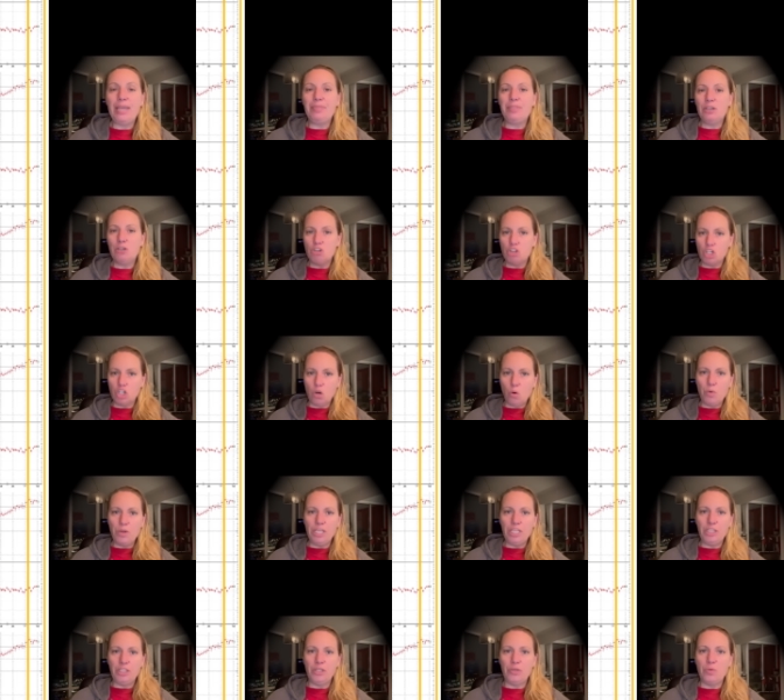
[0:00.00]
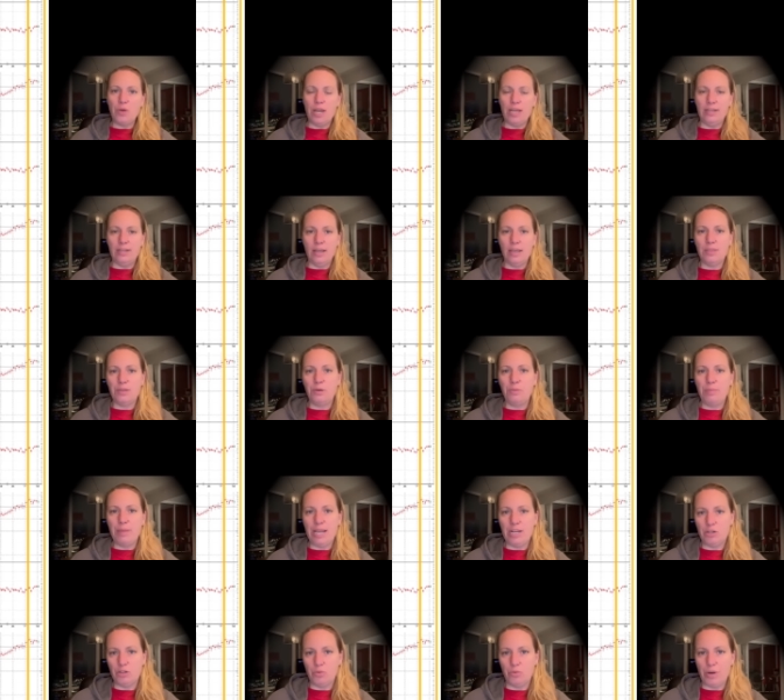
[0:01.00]
and they're showing you another
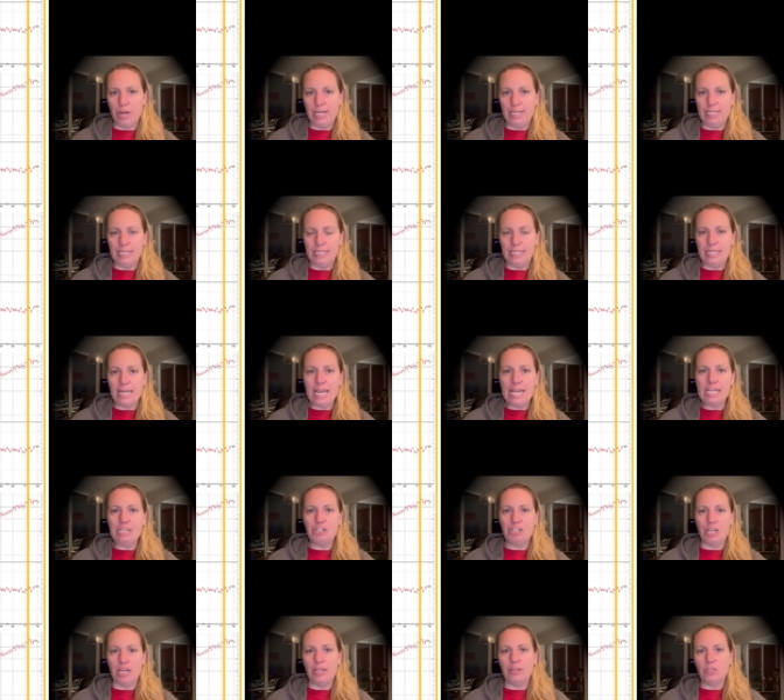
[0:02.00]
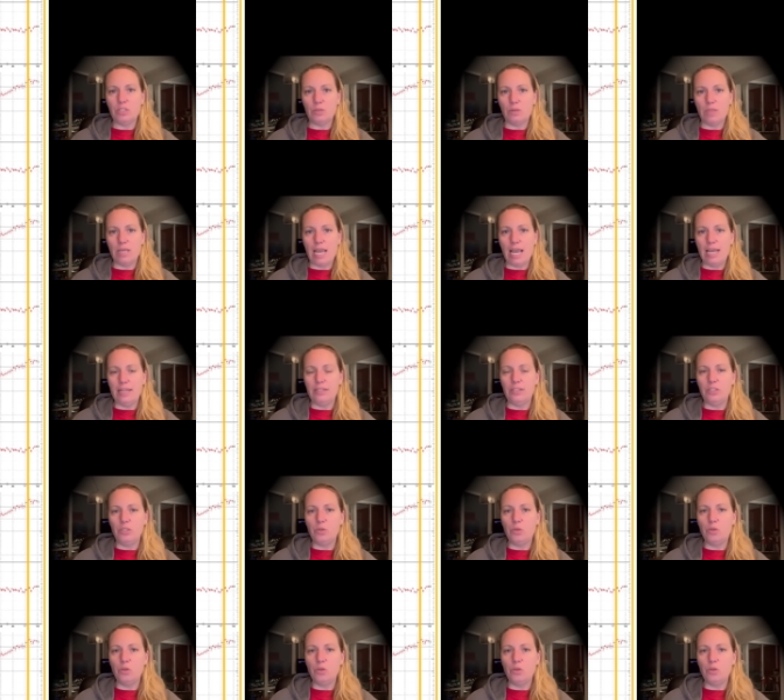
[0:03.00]
measuring station so that you